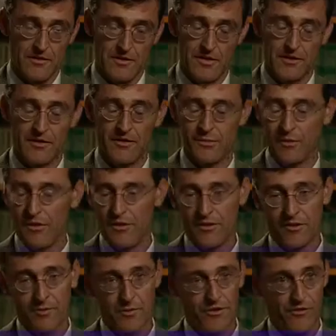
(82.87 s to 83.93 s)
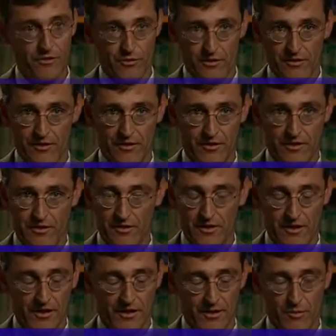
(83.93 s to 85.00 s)
This is one of those mysteries that
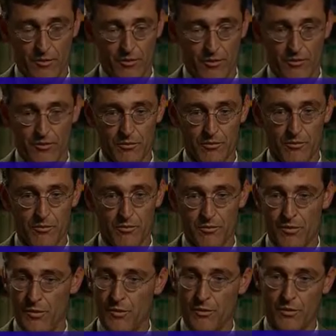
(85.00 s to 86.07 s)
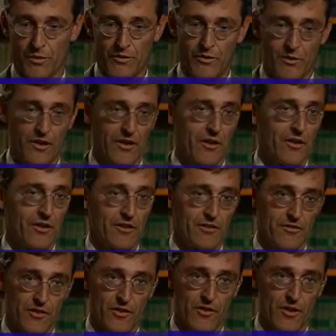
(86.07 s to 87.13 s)
we're trying hard to
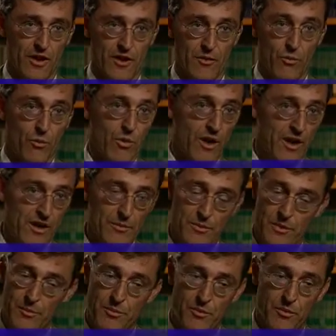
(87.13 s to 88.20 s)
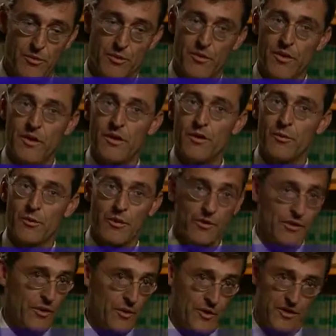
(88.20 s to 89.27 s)
figure out, why people with
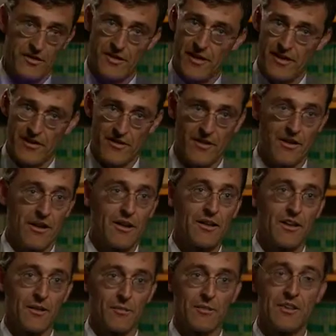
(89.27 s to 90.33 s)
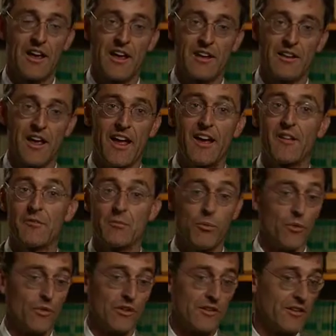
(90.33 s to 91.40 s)
lower education and income tend to have
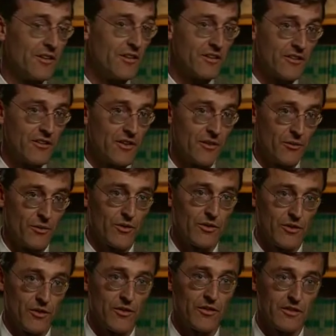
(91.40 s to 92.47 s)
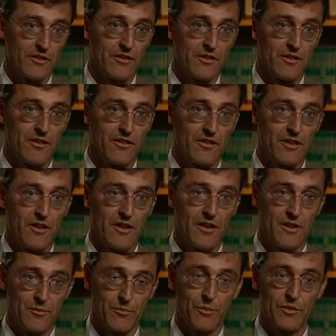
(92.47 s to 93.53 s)
more disease in general and heart disease
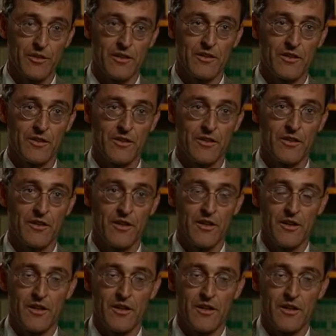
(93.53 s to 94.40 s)
in particular.